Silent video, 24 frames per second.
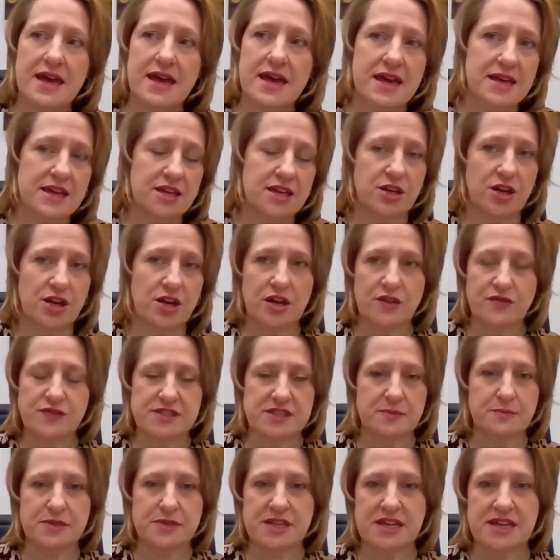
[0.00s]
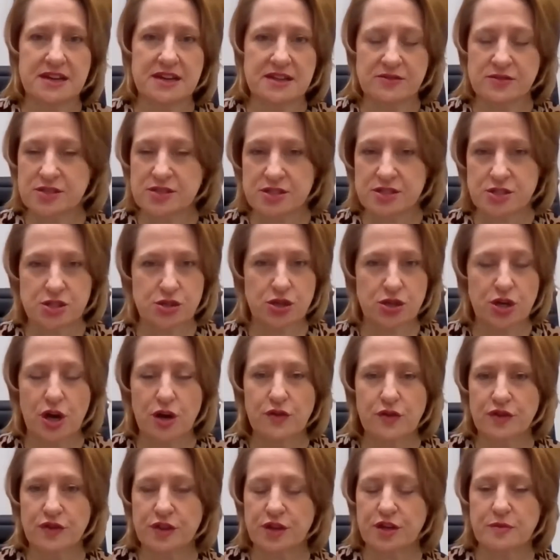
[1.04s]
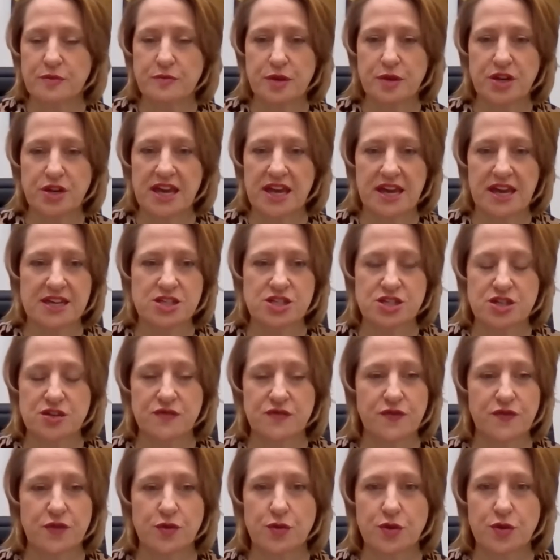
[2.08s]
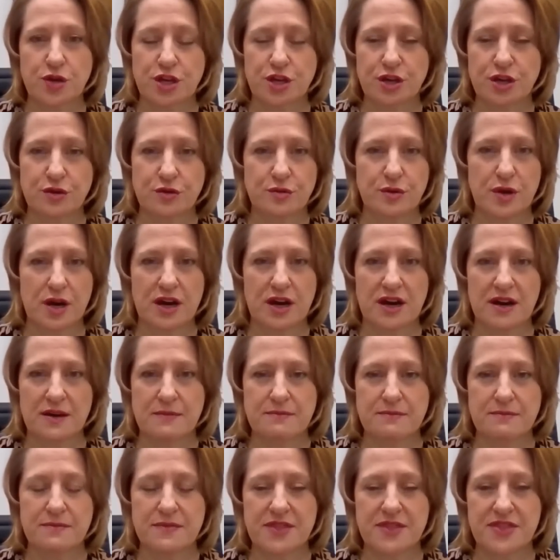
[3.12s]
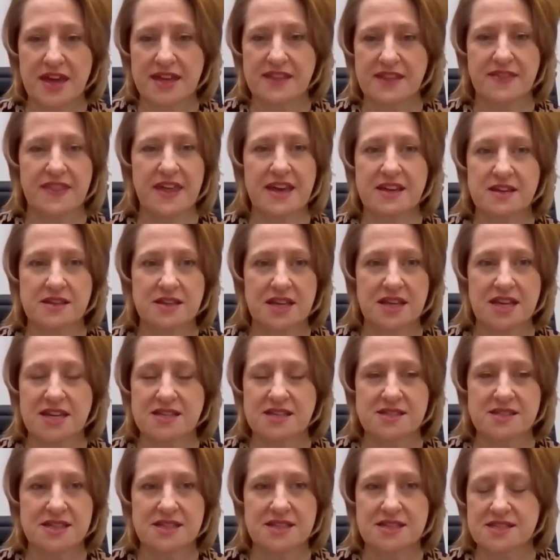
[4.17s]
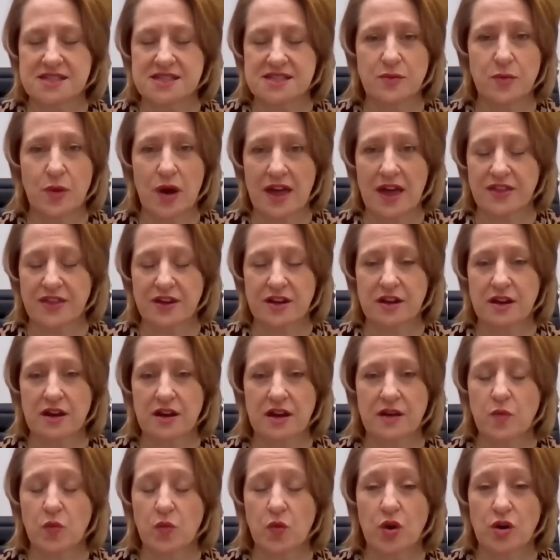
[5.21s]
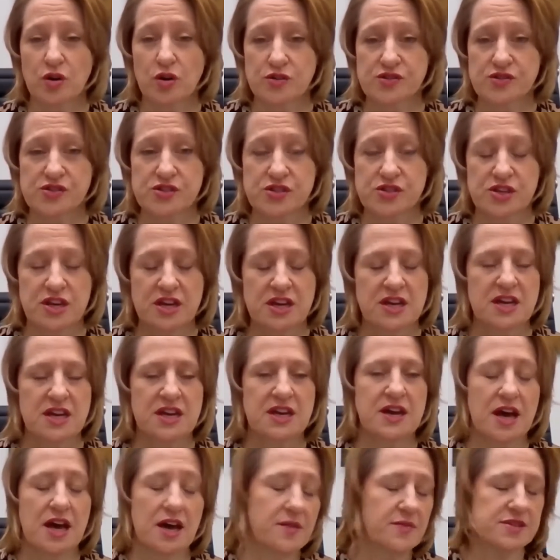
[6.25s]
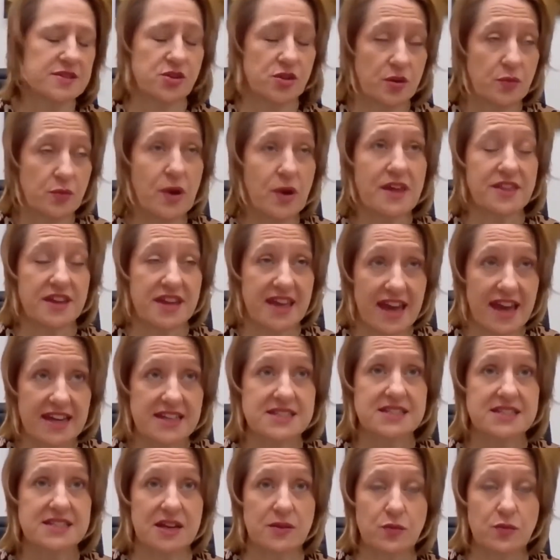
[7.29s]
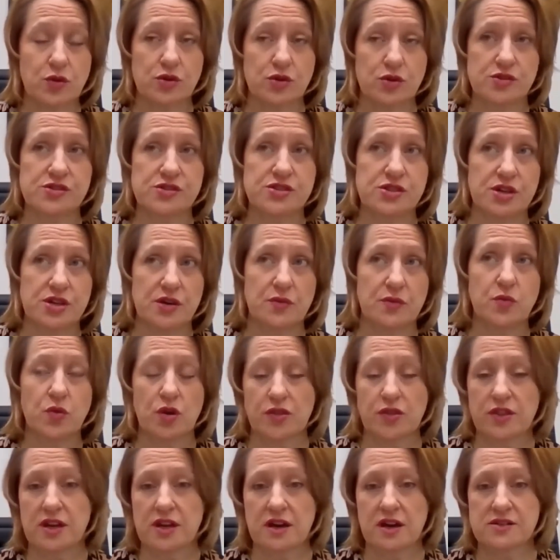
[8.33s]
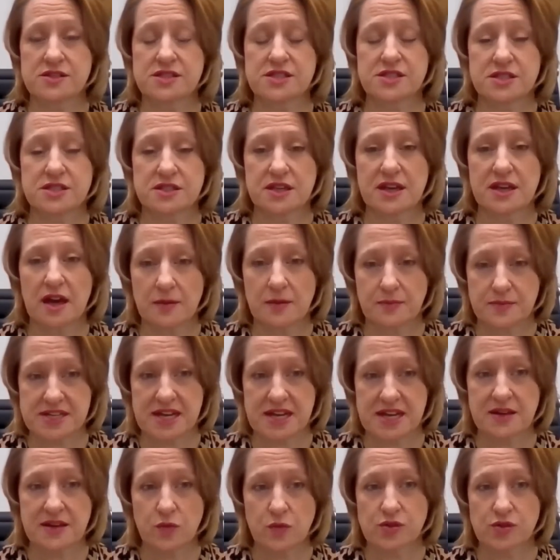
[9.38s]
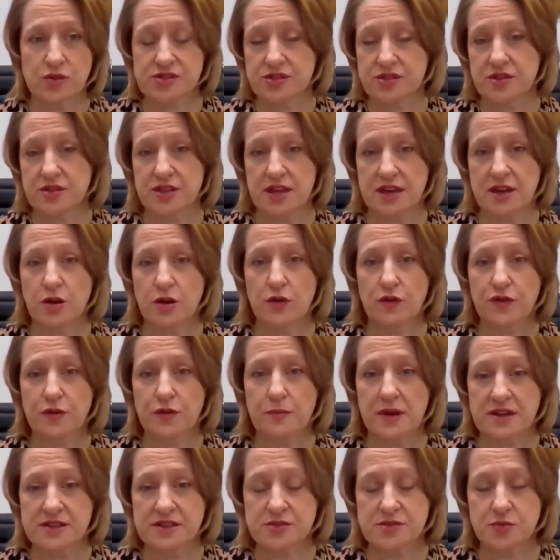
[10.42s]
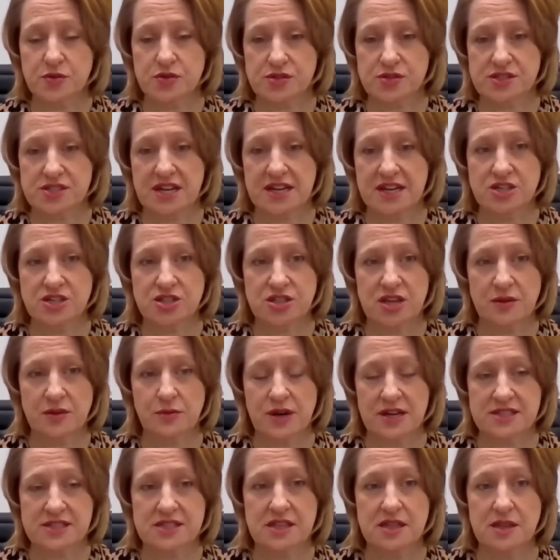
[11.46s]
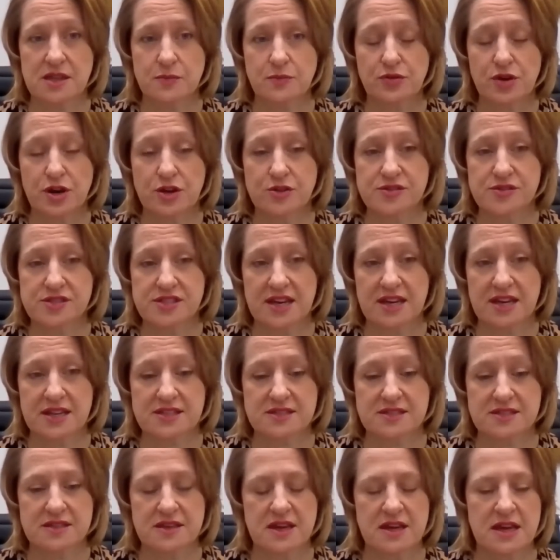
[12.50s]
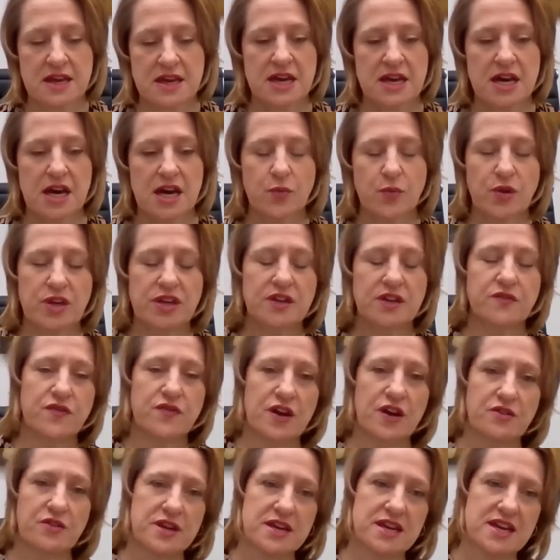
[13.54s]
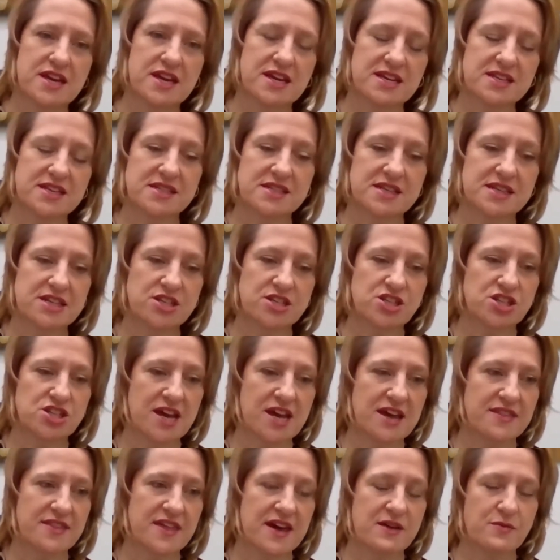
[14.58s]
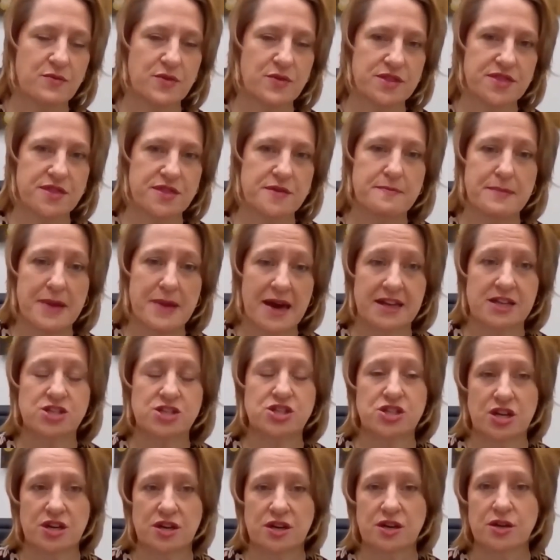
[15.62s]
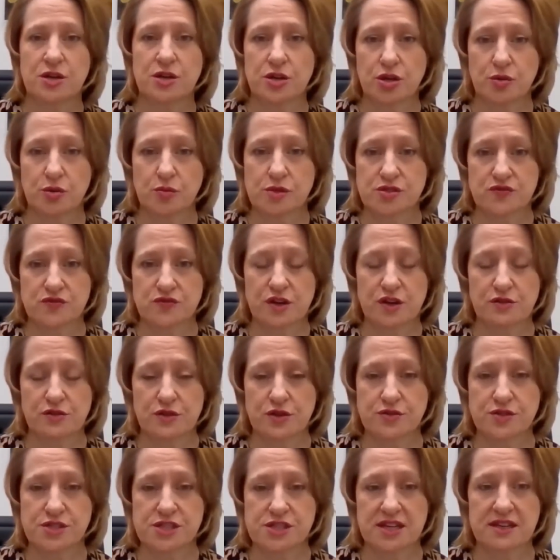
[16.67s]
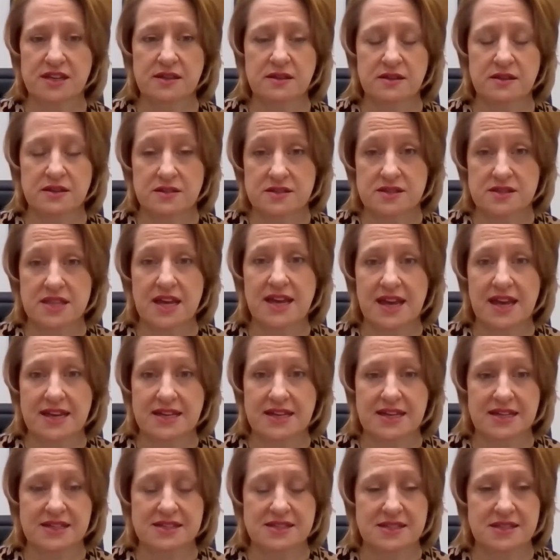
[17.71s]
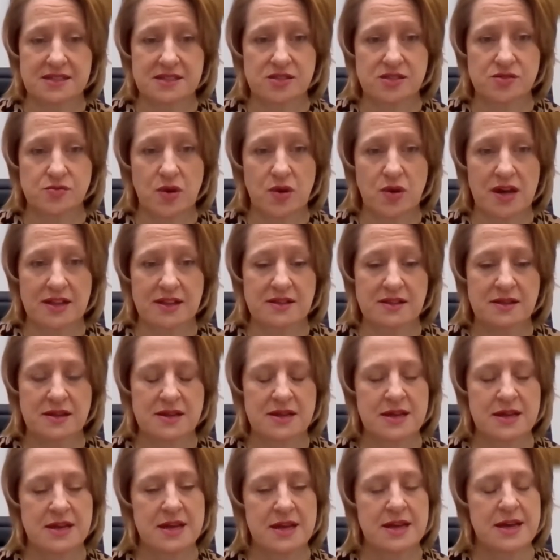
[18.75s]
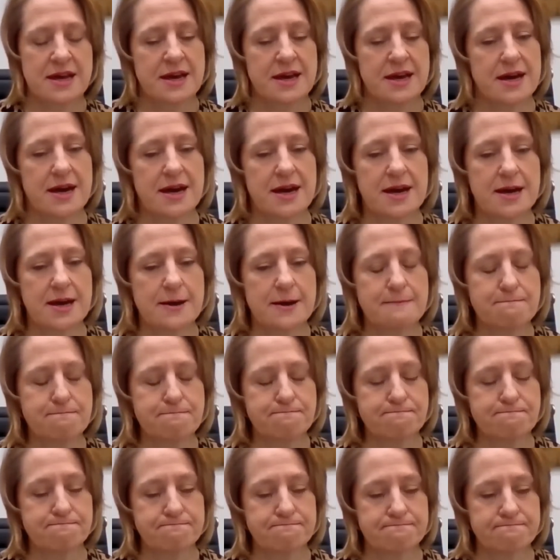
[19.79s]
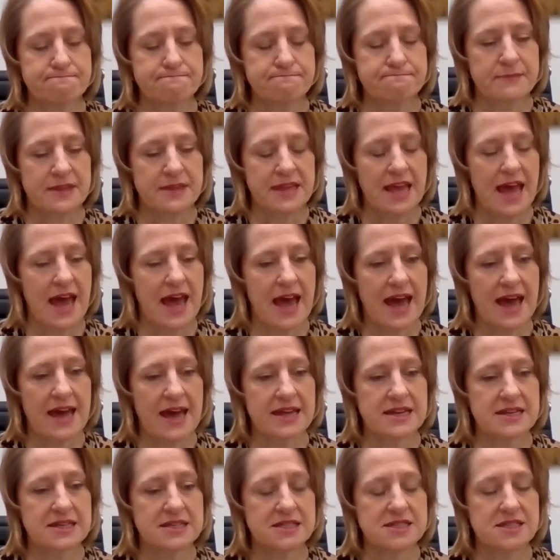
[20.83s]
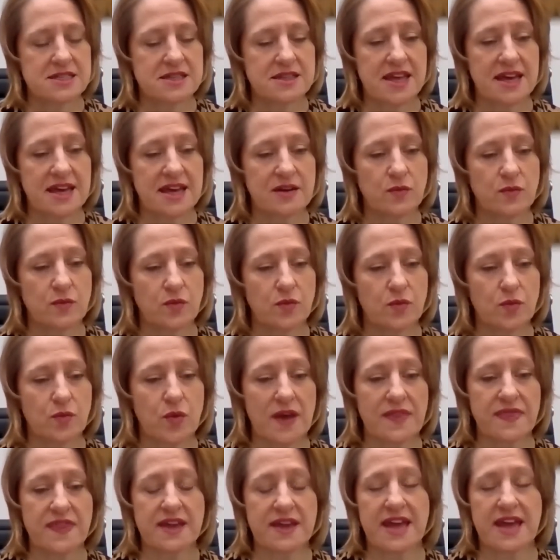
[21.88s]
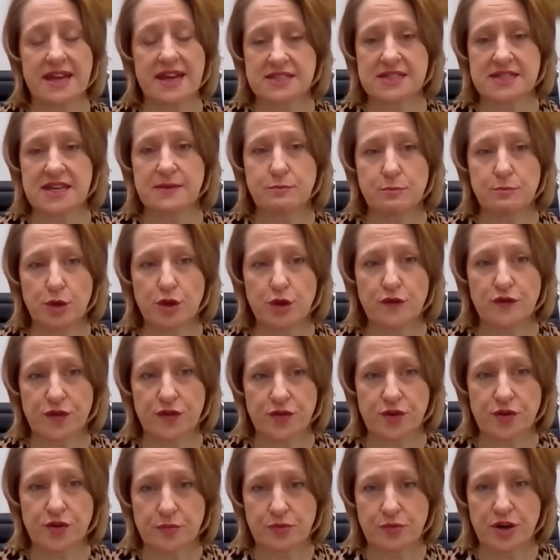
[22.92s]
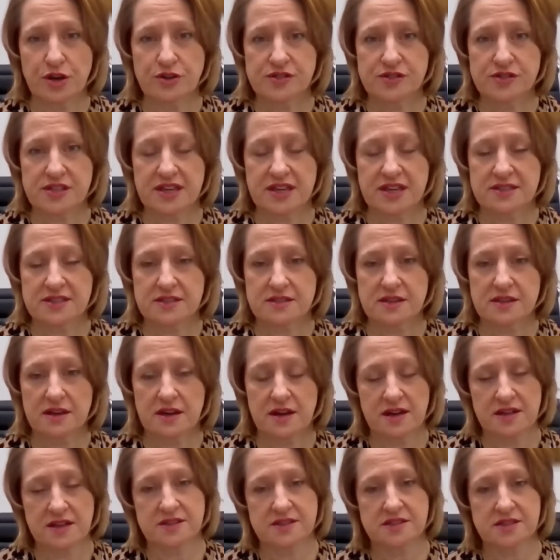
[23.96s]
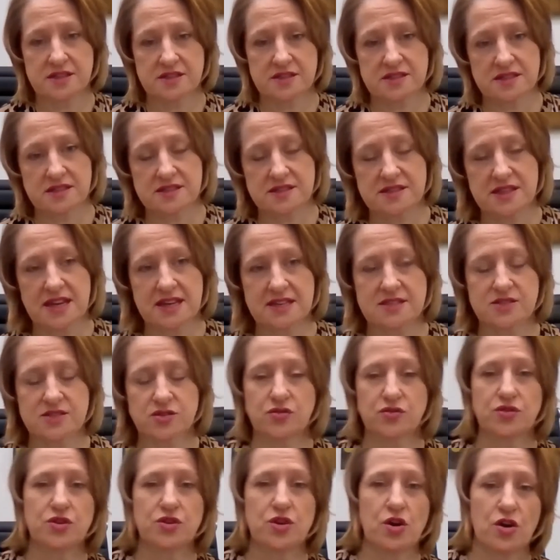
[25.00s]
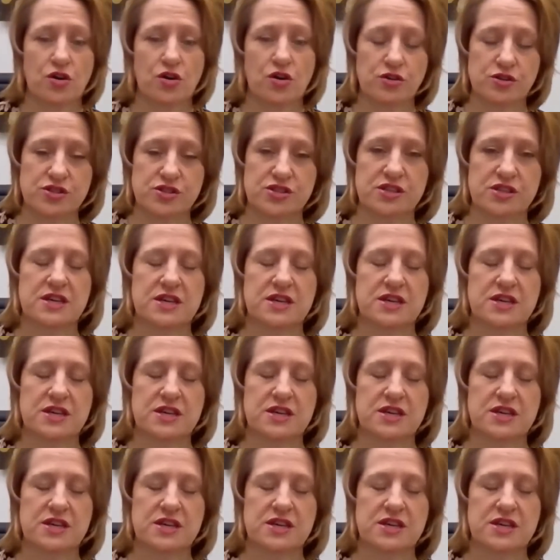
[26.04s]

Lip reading: If somebody else took over the communication for you, then they could easily see where the client was, where the candidate was, and what the last update was that they got from us, what stage they were at in the process. And we could very easily share that with the manager who was recruiting, because they had access as well. And then when the candidate moved through the process, either to success or not,